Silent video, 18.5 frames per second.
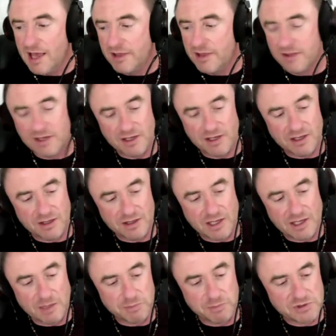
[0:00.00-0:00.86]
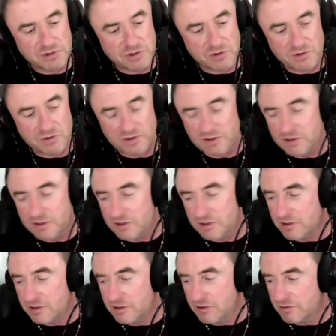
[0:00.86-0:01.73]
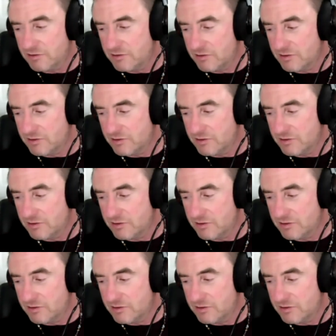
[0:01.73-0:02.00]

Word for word: The the episode, and you know, you